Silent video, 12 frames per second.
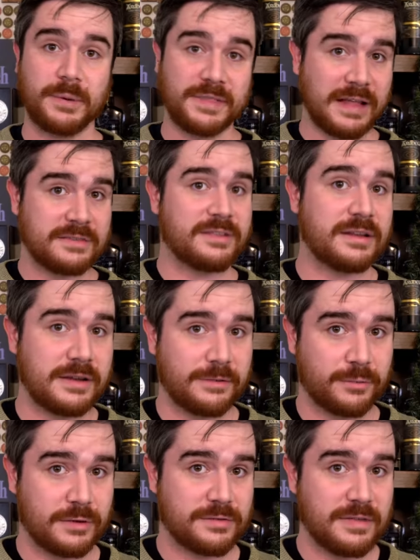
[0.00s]
But that's the
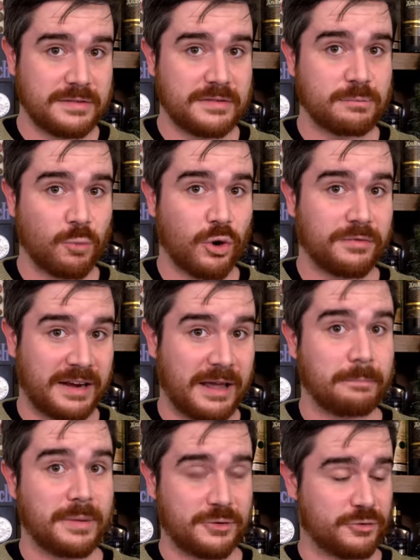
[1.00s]
difference. This is more of an
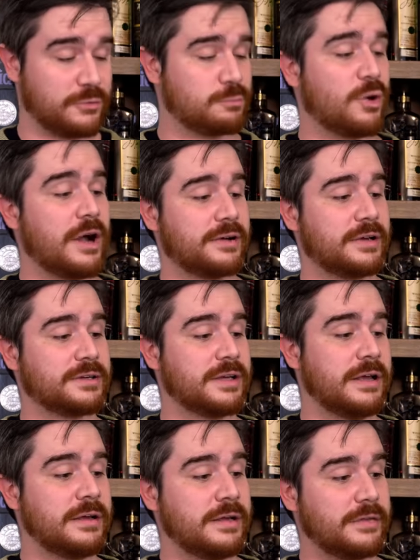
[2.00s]
ambitious product.
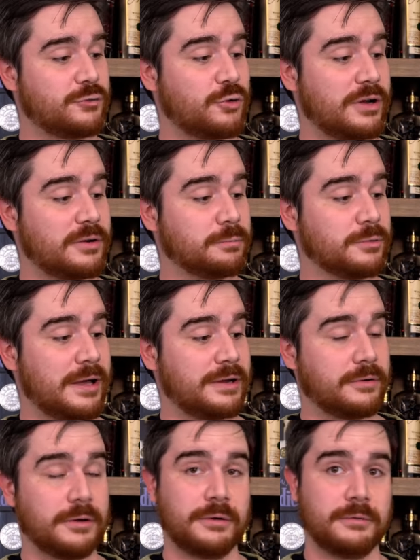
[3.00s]
They're trying to
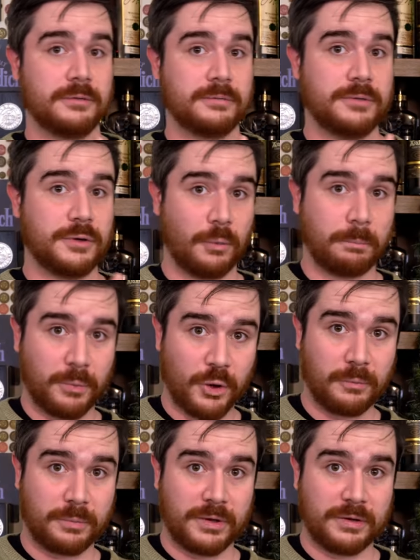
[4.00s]
blend, you know,
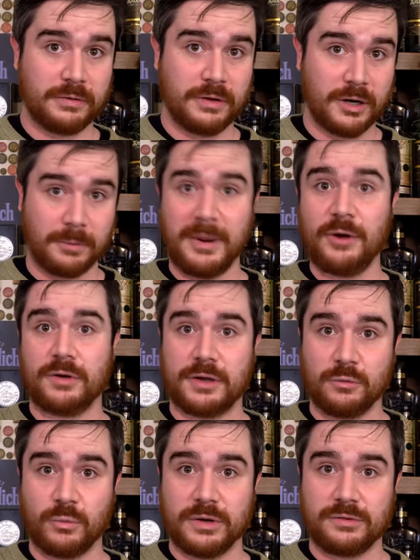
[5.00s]
bourbon, an
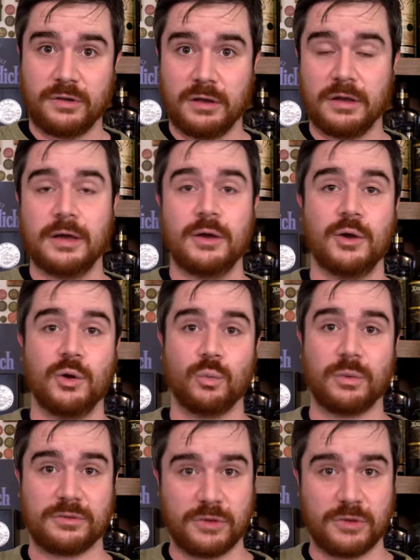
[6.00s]
American whiskey, with